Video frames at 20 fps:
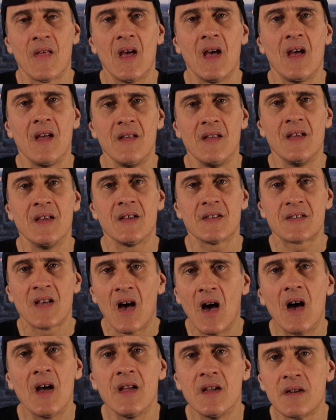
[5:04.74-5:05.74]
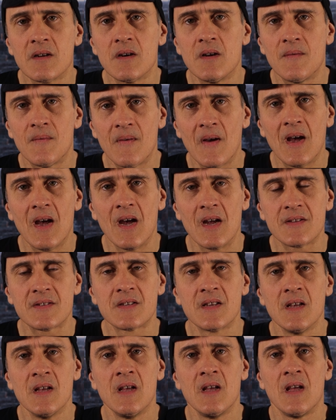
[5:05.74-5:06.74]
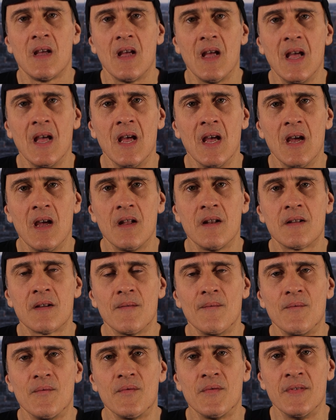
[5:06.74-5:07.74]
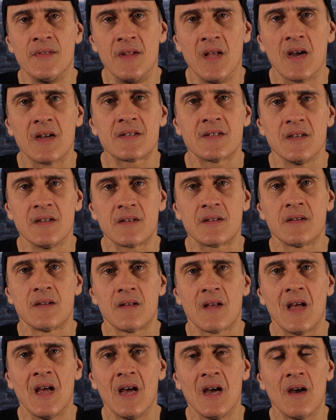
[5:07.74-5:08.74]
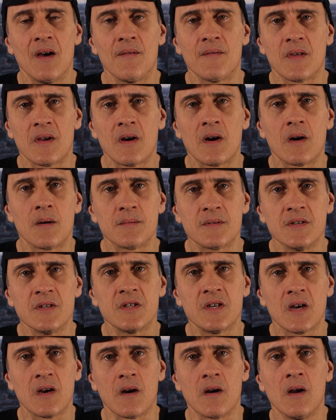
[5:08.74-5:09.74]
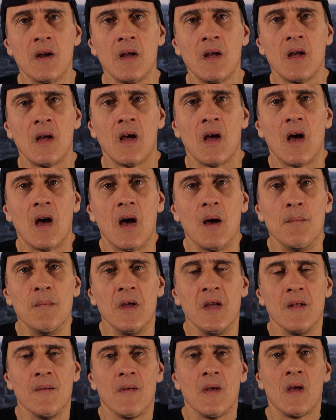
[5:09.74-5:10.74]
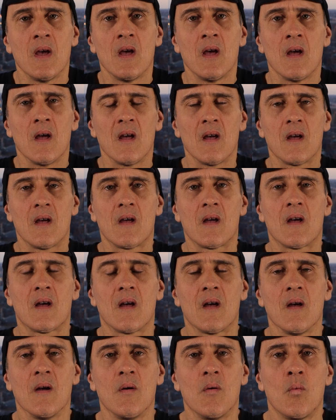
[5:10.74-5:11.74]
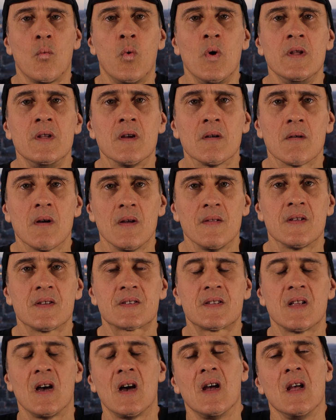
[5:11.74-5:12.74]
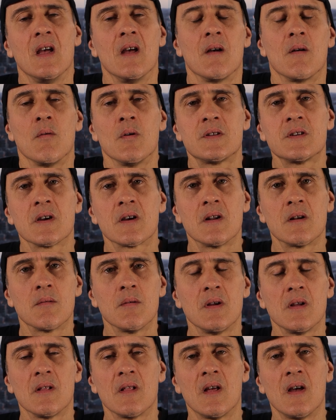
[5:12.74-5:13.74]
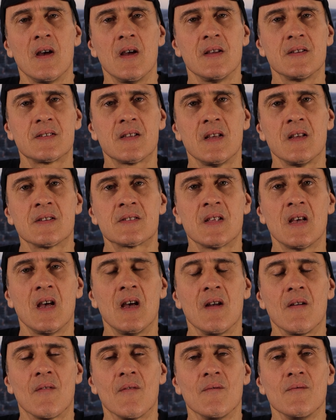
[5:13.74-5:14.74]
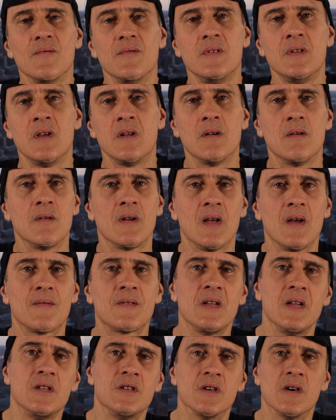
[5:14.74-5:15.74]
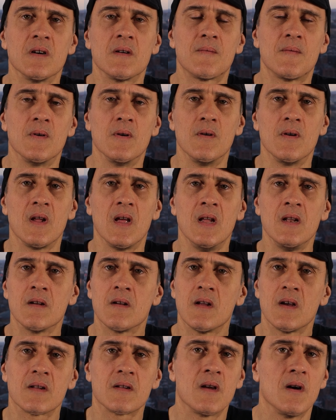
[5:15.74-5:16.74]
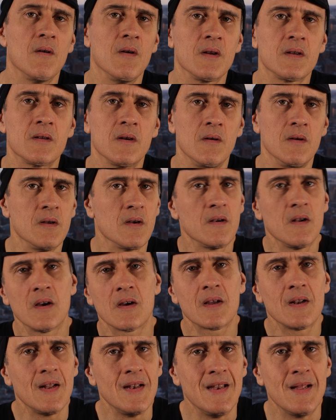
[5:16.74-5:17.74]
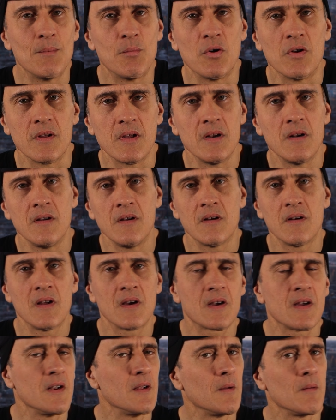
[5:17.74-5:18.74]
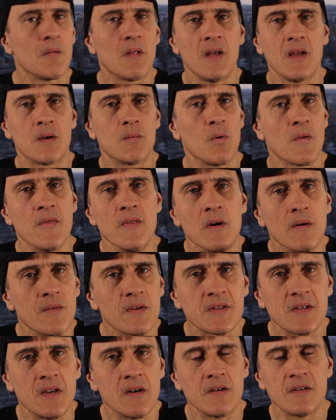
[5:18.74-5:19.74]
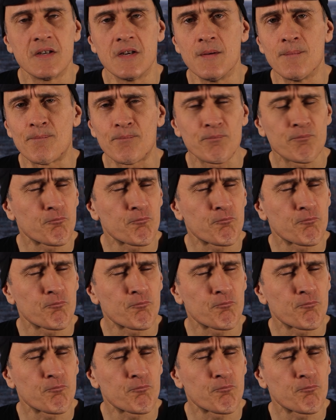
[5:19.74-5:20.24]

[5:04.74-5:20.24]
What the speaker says: that is high in good fats and doesn't have the carbs and sugar. I mean, when you're on this diet, what you're going to realize is that you don't have to eat junk food, and you're not going to, and you're not going to nibble, you're not going to, like, with nervous energy,